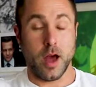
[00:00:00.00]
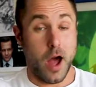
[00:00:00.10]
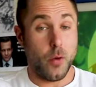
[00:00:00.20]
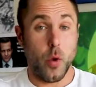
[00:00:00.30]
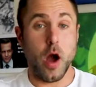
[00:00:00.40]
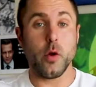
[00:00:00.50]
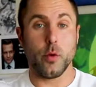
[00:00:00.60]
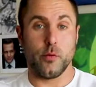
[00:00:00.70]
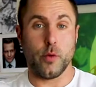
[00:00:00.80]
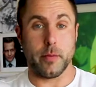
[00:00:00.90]
I work
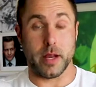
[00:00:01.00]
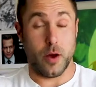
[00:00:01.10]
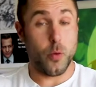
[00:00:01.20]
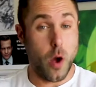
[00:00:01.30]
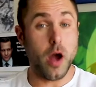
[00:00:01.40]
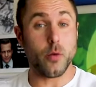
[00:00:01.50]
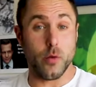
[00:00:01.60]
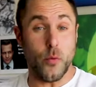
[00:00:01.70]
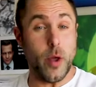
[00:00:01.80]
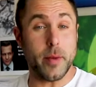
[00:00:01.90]
with
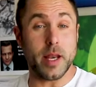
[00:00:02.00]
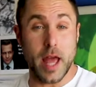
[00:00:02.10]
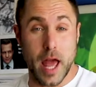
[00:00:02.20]
women